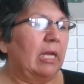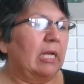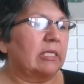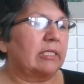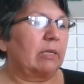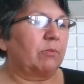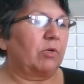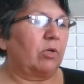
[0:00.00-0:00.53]

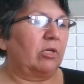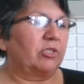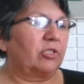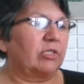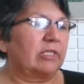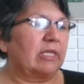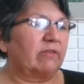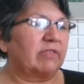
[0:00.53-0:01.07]
Some
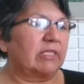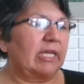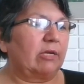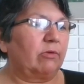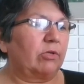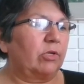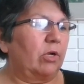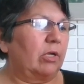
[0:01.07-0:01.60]
cultures have
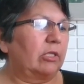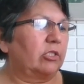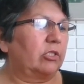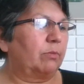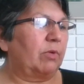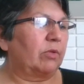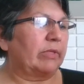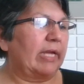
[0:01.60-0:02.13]
sacred knowledge
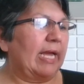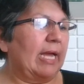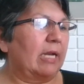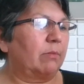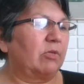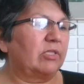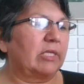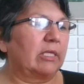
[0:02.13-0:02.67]
about the
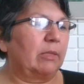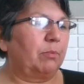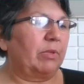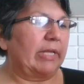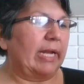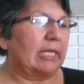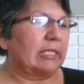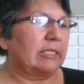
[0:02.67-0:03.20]
animals and the
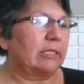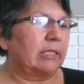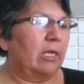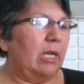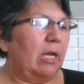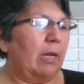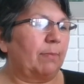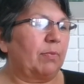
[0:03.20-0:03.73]
plants.
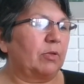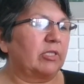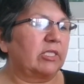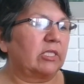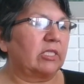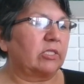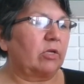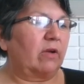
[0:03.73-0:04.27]
A
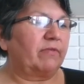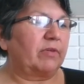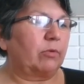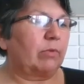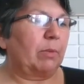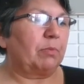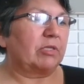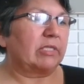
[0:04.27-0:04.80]
person is often
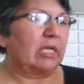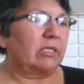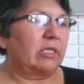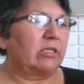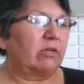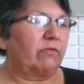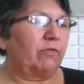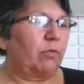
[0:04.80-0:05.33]

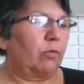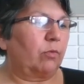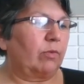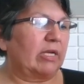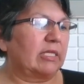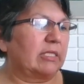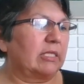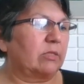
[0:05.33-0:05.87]
represented in 4
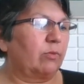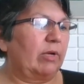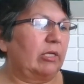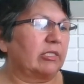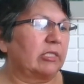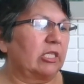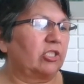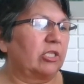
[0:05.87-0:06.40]
ways as well,
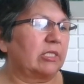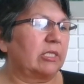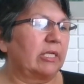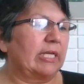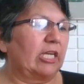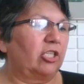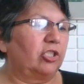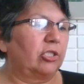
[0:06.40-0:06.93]
such as the
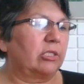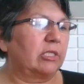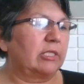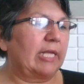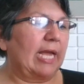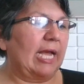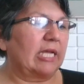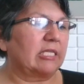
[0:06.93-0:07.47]
nations,
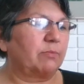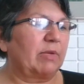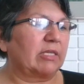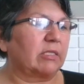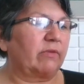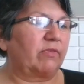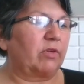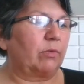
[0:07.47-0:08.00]
the
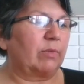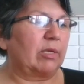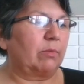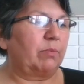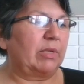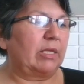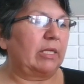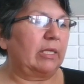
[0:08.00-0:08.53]
aspects of human
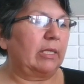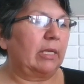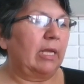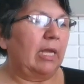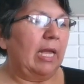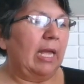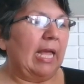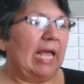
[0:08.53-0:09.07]
being,
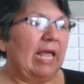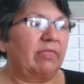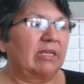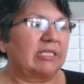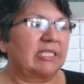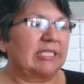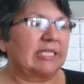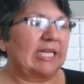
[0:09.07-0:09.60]
and the
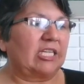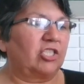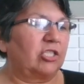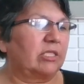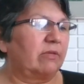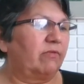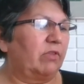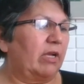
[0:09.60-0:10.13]

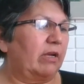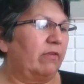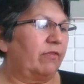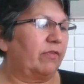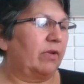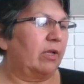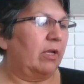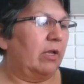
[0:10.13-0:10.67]
stages of
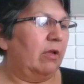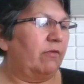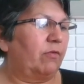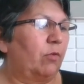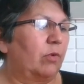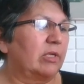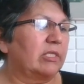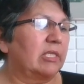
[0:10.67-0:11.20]
life.
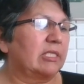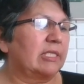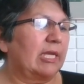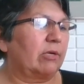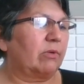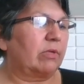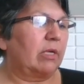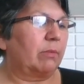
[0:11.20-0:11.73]
4 is a
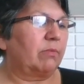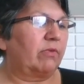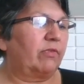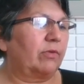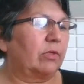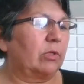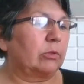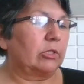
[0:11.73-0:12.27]
sacred number
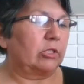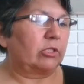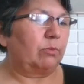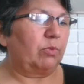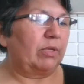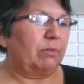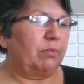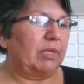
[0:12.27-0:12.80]
for the
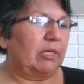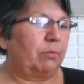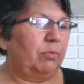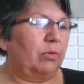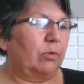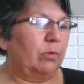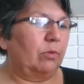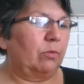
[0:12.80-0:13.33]
Ojibwe
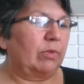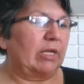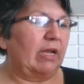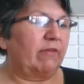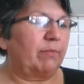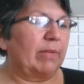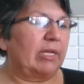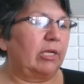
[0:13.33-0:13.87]
people. We
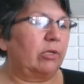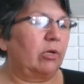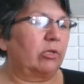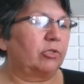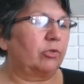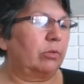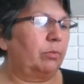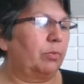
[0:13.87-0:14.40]
have many
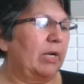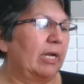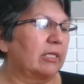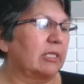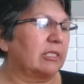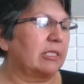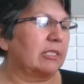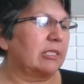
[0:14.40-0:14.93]
cultural
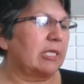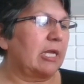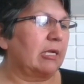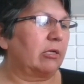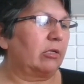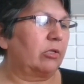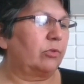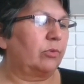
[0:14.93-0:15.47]
practices
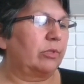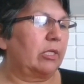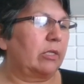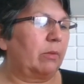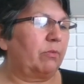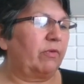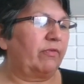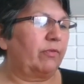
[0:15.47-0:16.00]
and include the
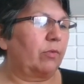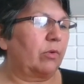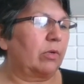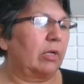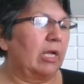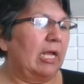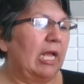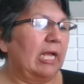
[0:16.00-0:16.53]
number
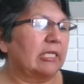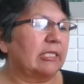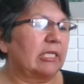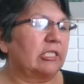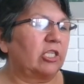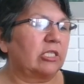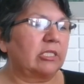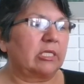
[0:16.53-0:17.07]
4,
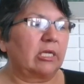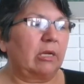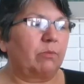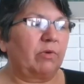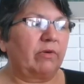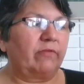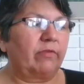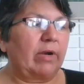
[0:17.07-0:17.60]
such as the
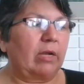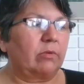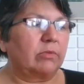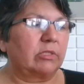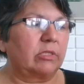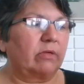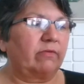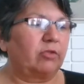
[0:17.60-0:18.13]
number of
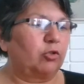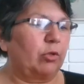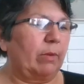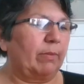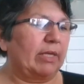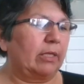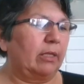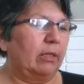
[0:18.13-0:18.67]
rounds of
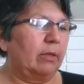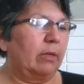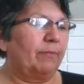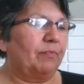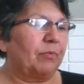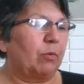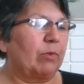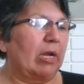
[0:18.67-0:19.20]
drumming,
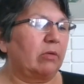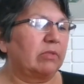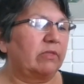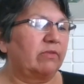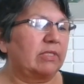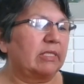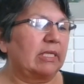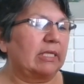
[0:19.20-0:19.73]
rounds
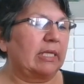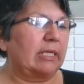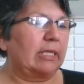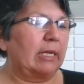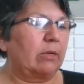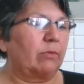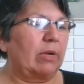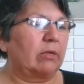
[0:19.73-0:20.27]
of singing,
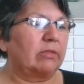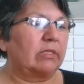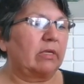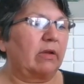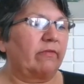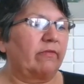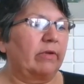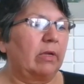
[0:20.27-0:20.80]
and rounds
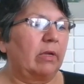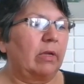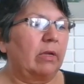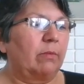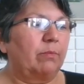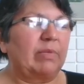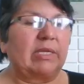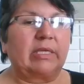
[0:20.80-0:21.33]
of
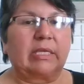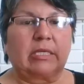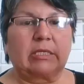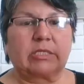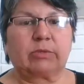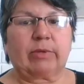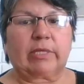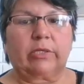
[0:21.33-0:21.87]
being in a
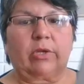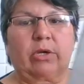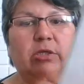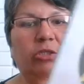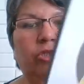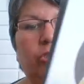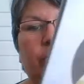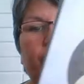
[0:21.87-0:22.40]
sweat
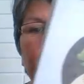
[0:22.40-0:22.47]
lodge.